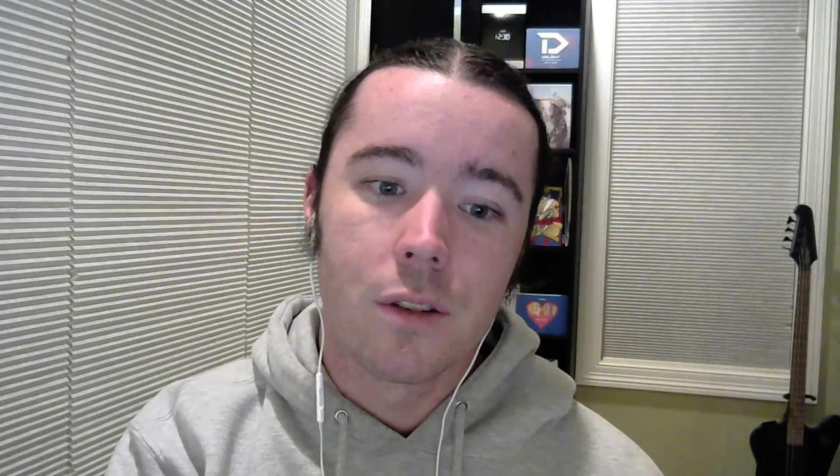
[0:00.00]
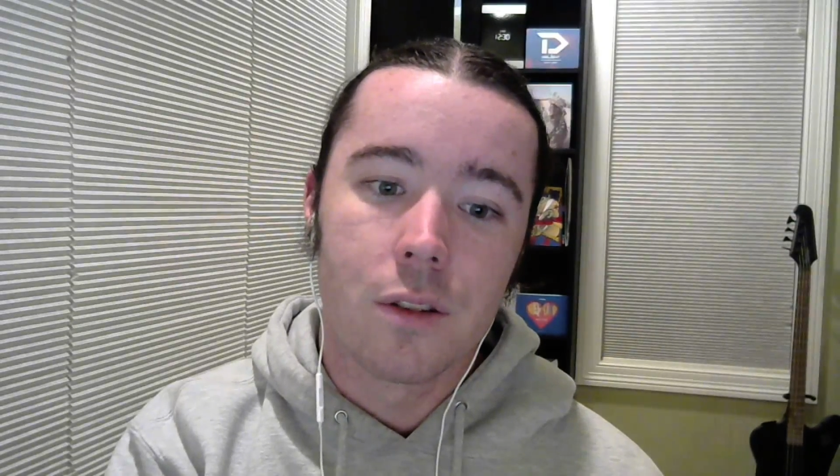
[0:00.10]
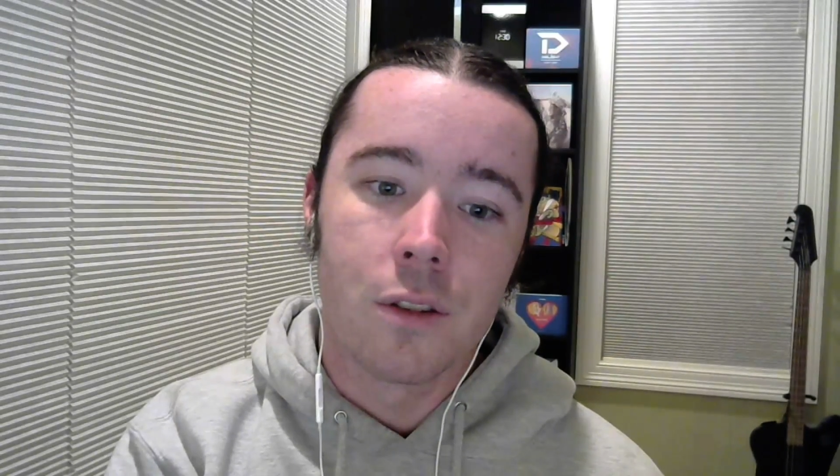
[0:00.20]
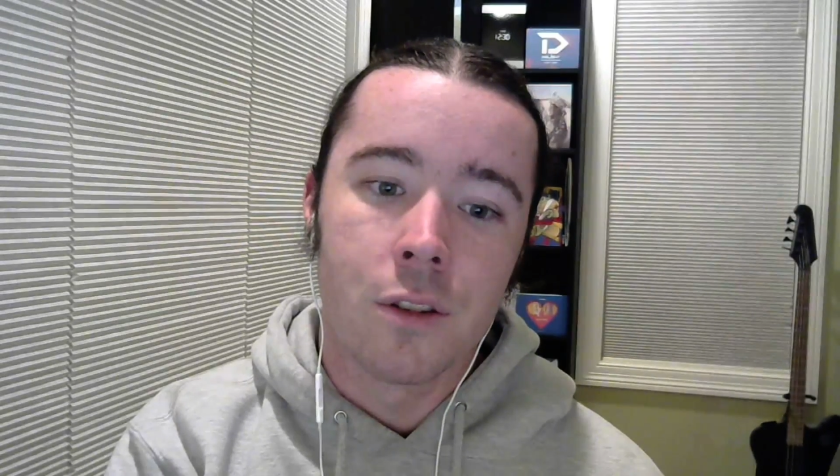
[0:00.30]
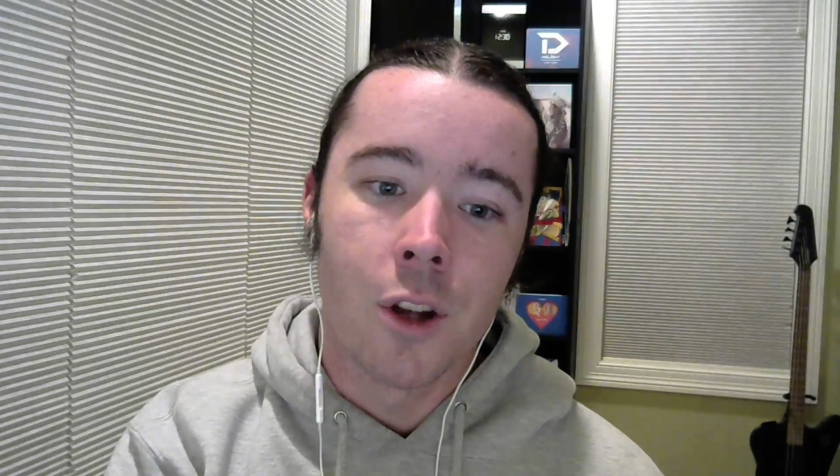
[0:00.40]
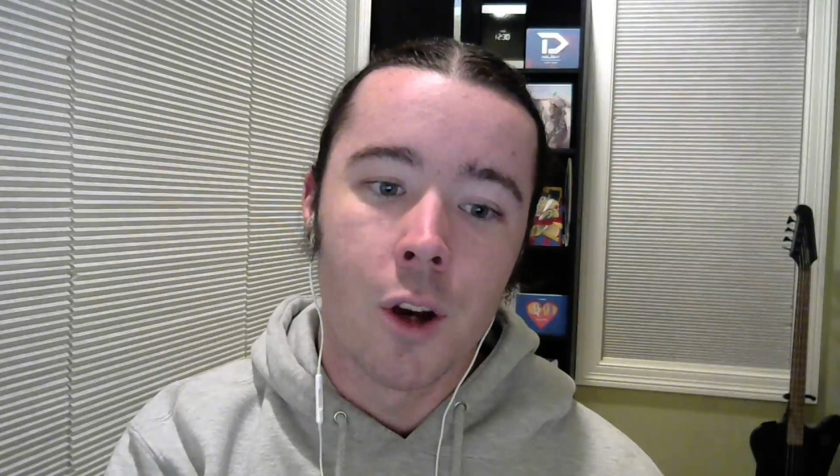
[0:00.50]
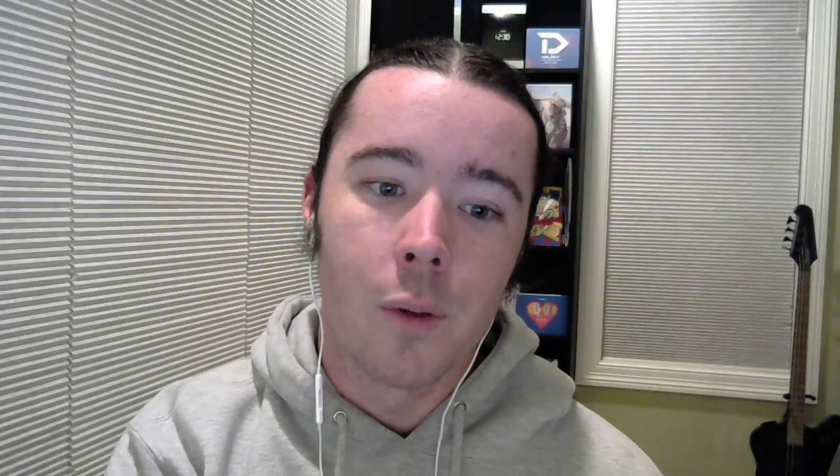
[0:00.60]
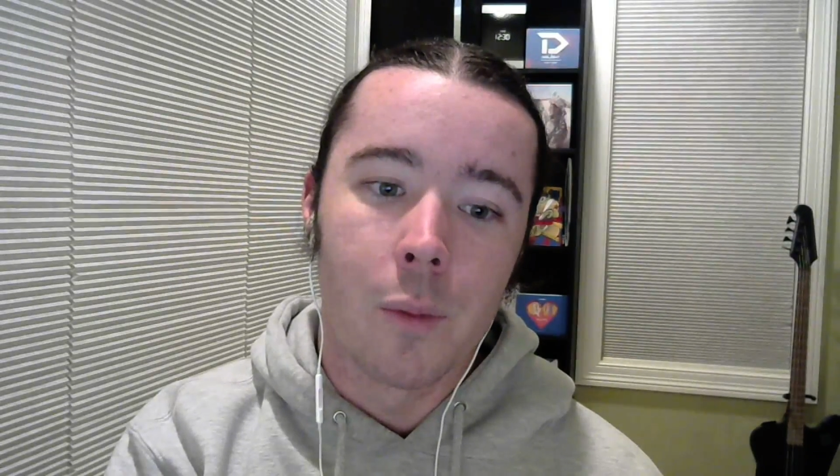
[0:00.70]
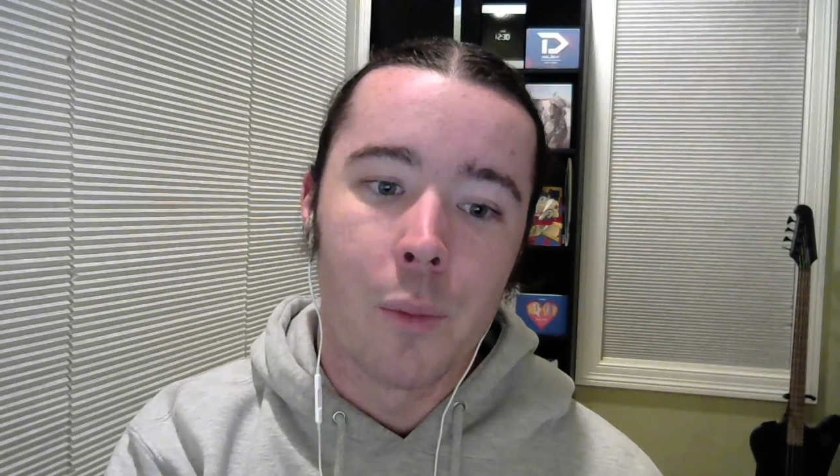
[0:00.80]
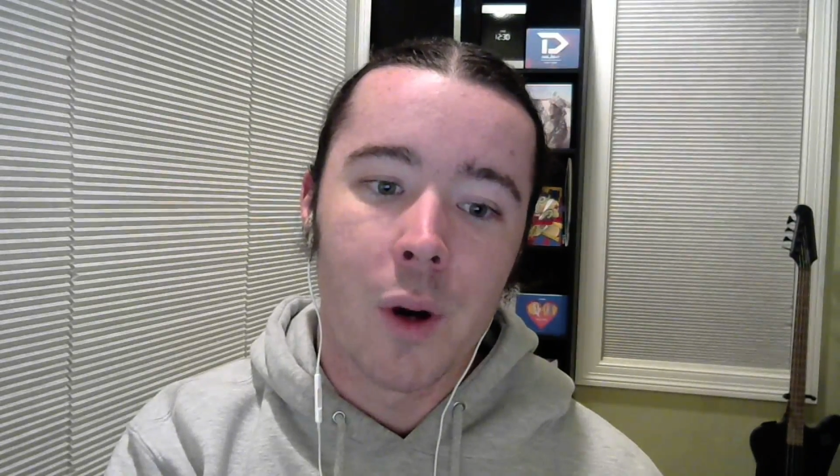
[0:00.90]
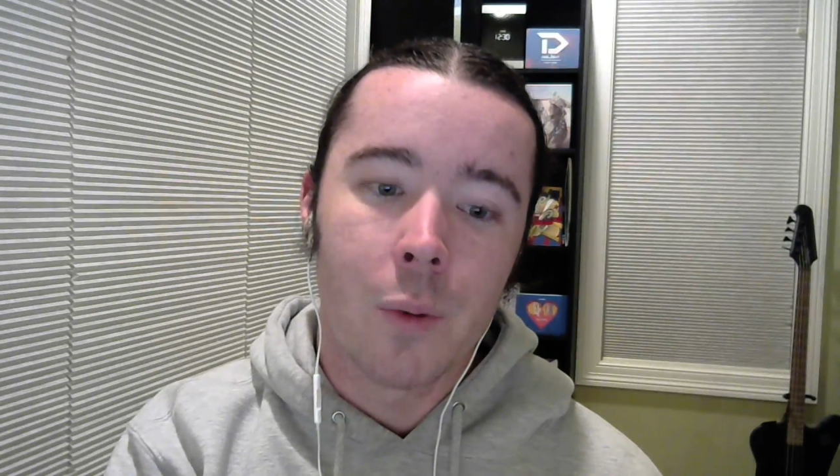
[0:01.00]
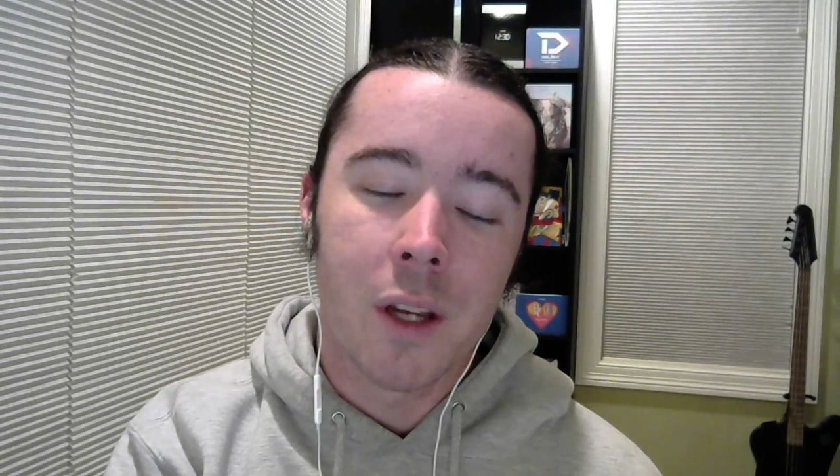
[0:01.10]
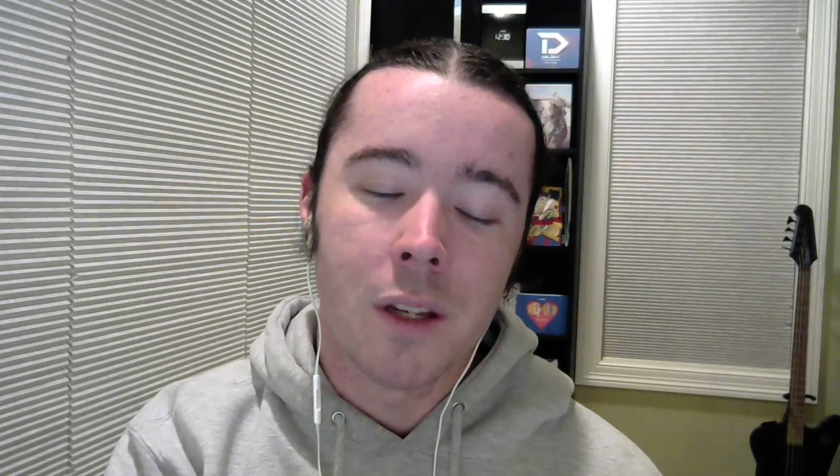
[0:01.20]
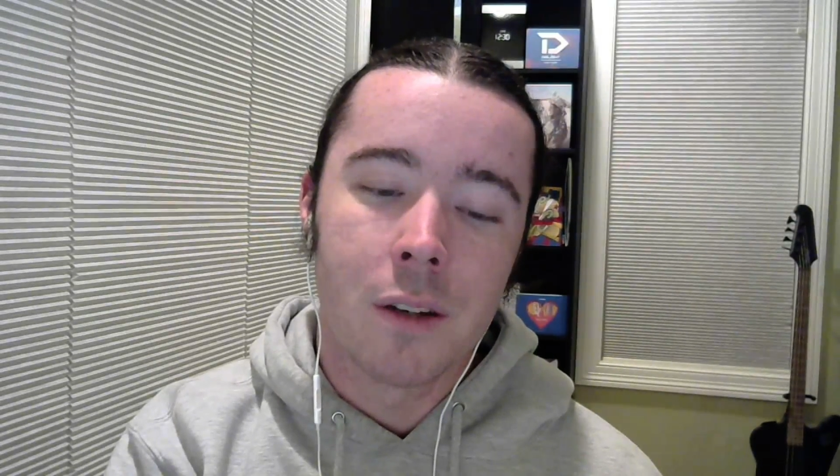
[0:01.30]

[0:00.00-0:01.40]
But when